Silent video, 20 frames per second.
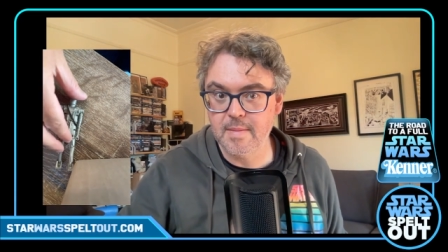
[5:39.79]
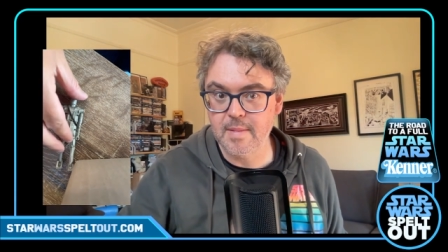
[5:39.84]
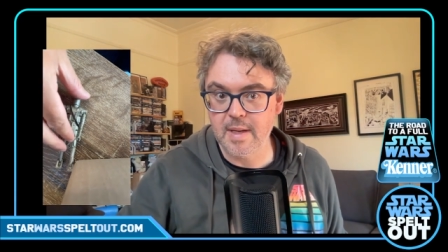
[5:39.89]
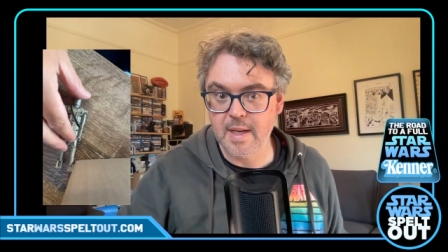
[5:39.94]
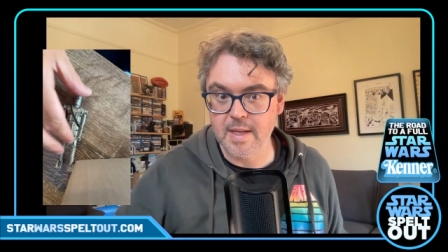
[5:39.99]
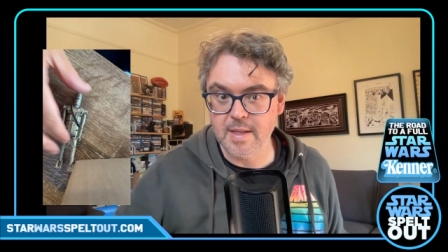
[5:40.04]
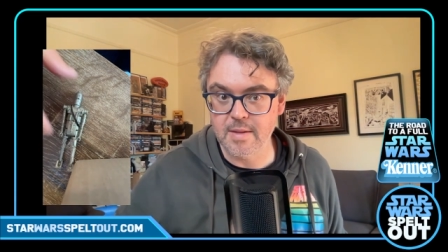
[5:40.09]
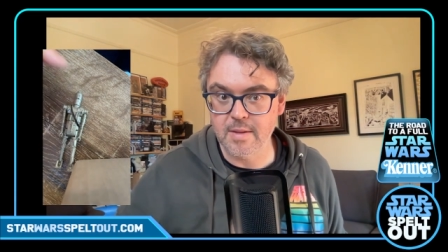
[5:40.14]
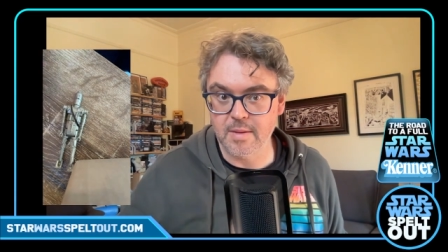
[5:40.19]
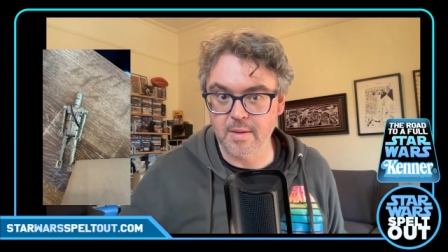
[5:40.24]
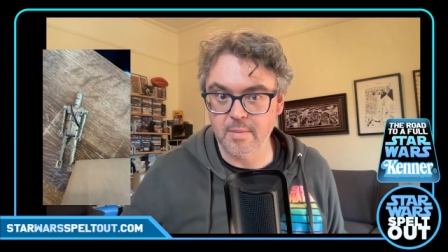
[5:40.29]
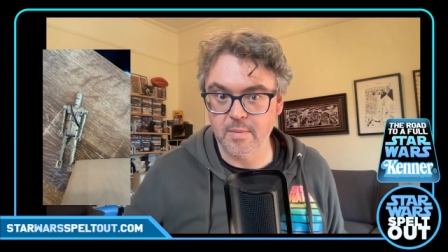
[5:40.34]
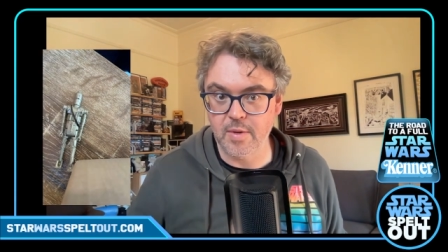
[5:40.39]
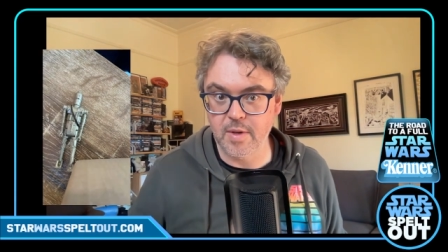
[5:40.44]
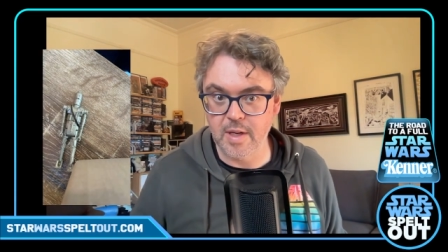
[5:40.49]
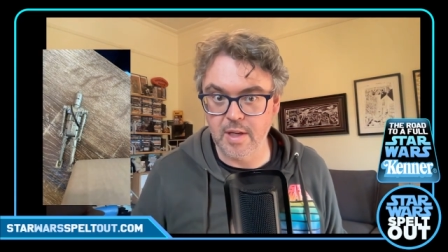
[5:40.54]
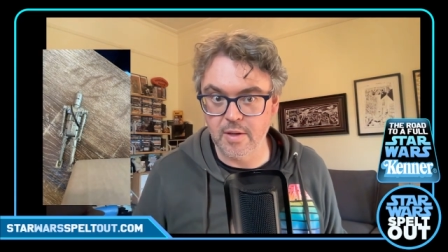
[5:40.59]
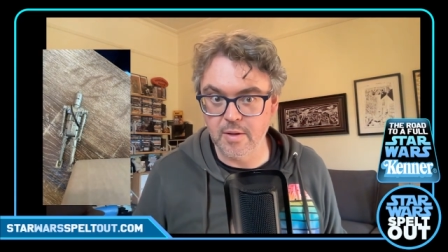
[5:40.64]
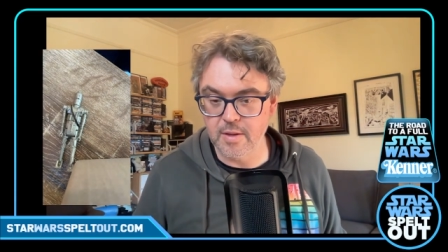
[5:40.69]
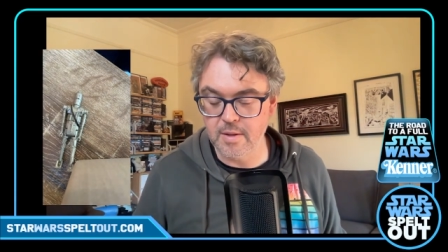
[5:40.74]
He's looking
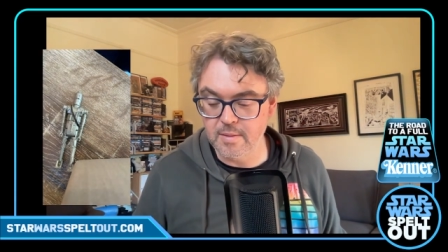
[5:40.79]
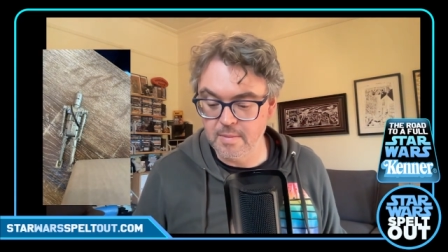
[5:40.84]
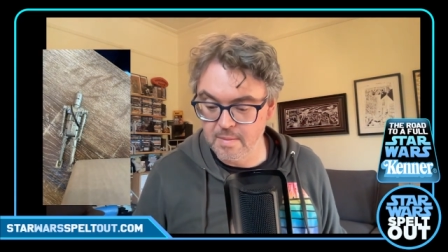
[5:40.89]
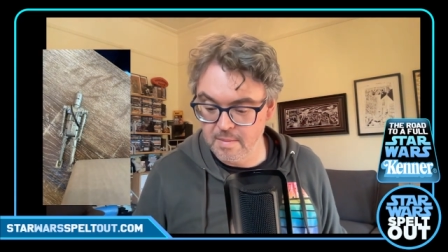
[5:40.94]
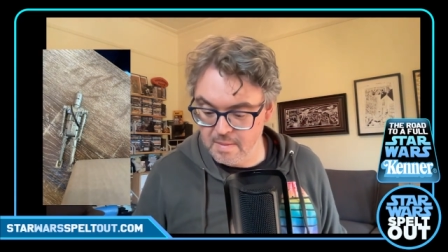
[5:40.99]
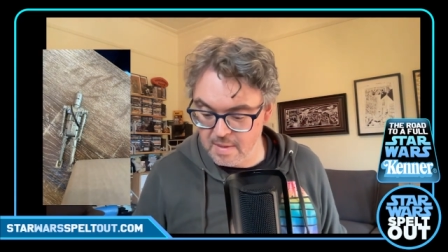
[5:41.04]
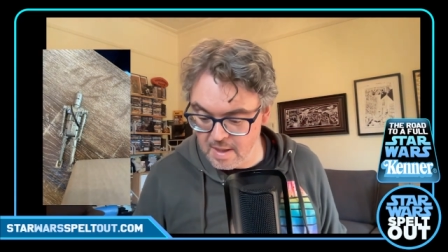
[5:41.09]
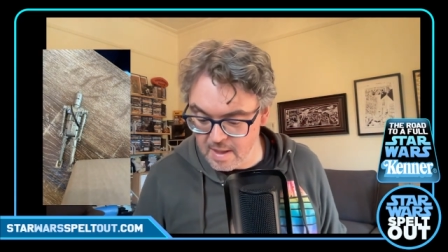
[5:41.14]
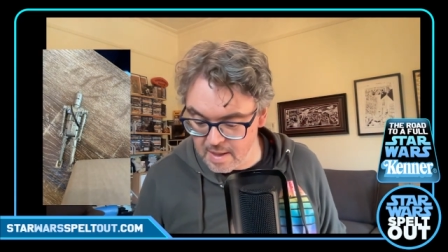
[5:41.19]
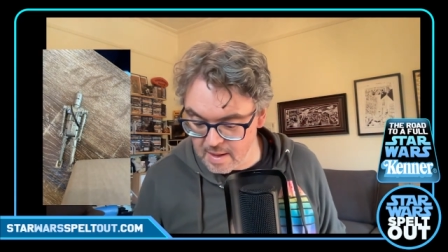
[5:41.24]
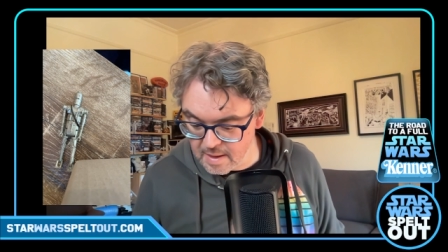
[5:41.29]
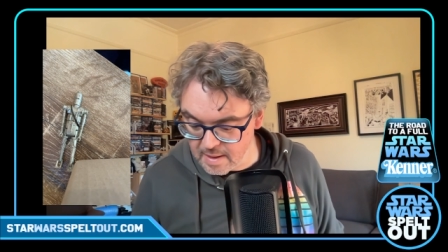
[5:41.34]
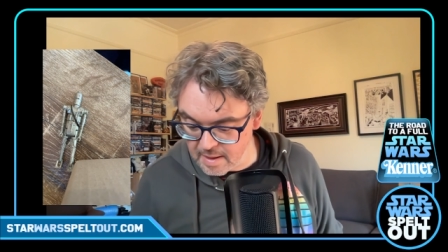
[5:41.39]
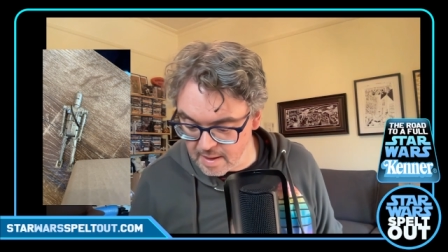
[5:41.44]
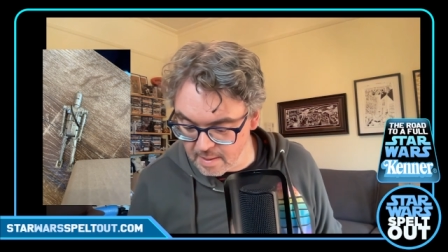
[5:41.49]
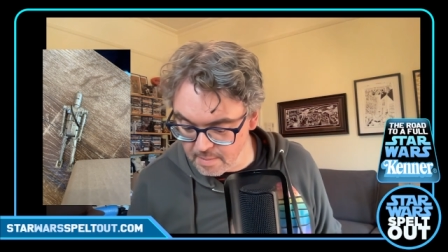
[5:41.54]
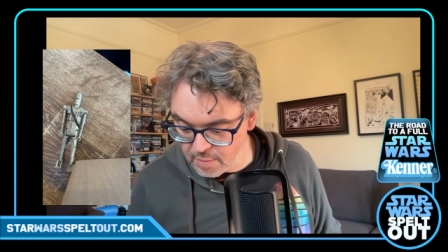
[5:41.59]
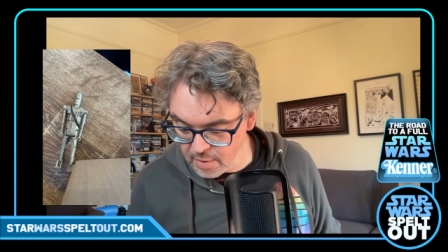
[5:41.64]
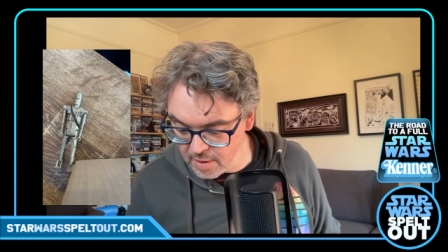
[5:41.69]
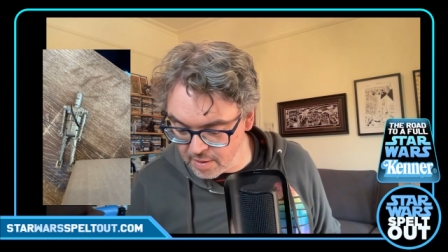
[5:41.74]
pretty good,
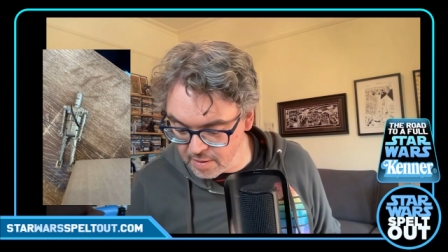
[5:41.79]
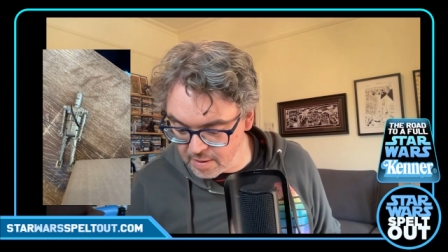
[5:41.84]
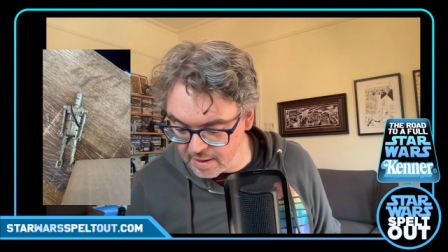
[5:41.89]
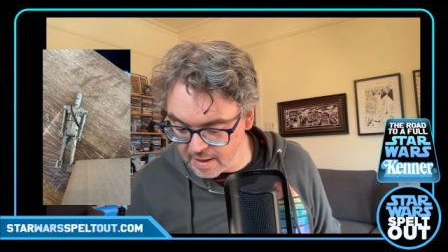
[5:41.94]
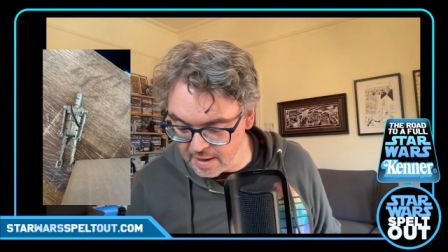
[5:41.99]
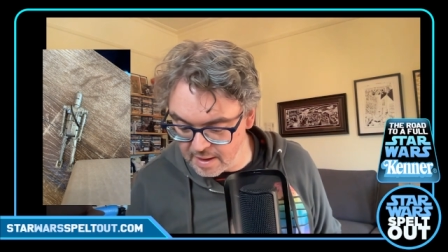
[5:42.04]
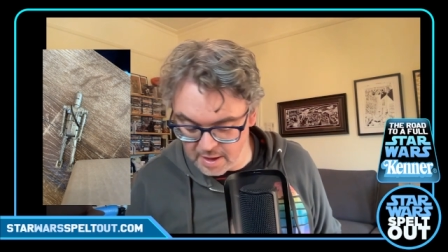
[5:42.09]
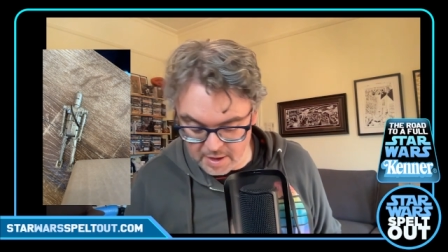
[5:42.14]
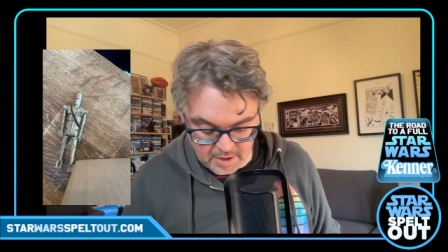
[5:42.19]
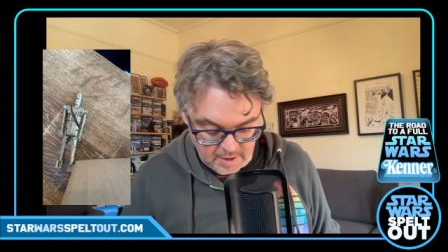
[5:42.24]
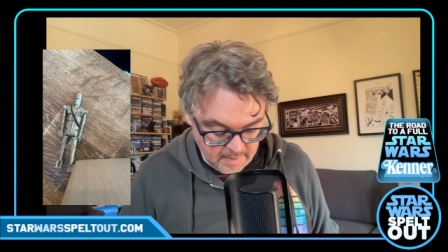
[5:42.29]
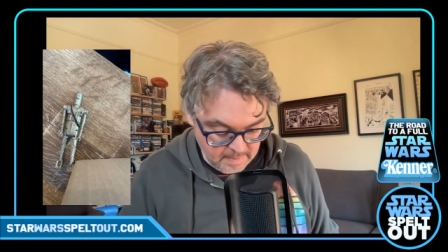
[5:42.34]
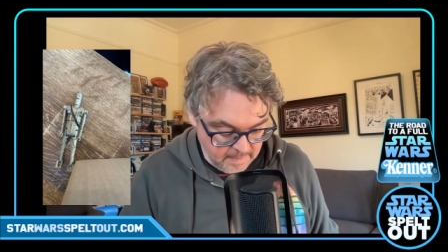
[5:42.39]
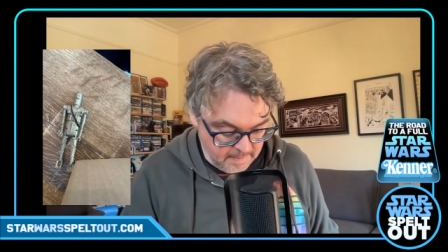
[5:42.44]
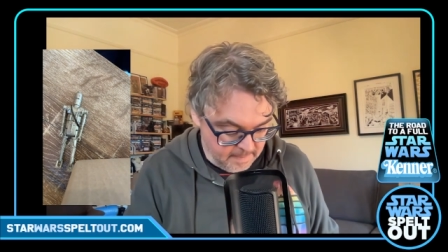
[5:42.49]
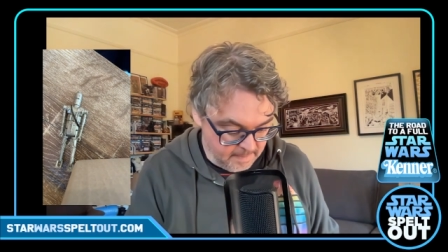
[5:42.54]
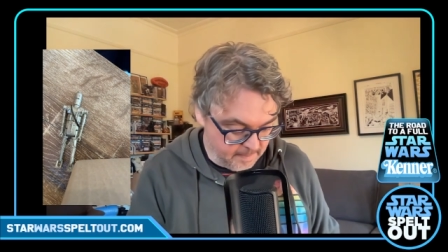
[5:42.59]
in pretty good condition.